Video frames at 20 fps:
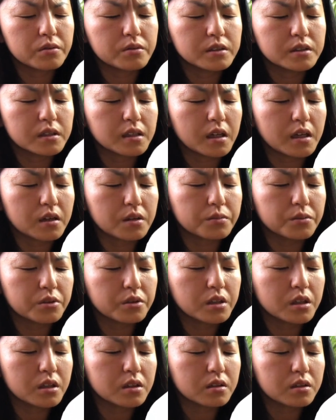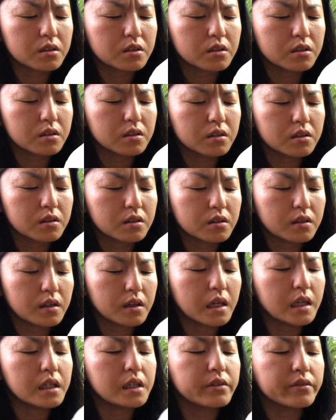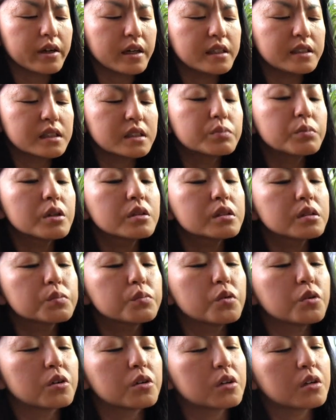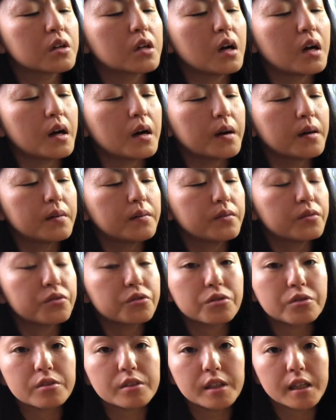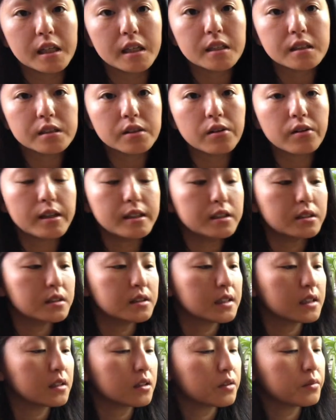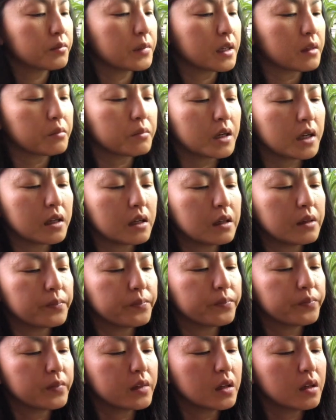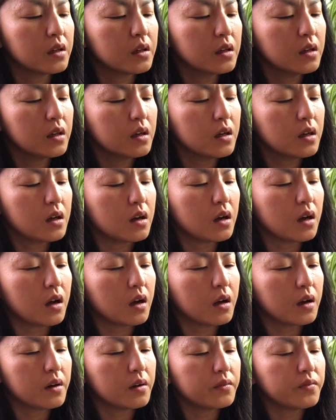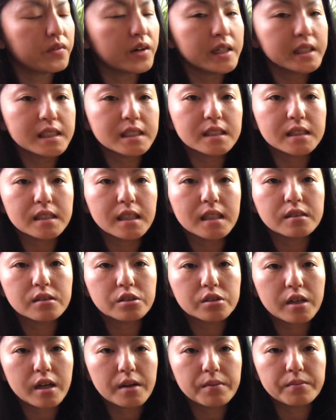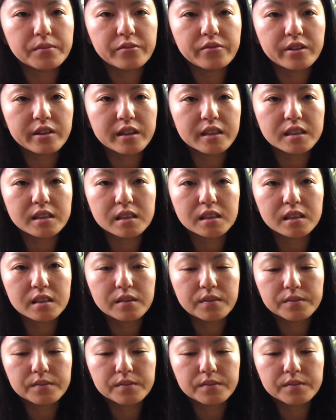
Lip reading: What's a caramel color? Anyway, it smells more fruity, so I use it to make my fungus gnat trap with this.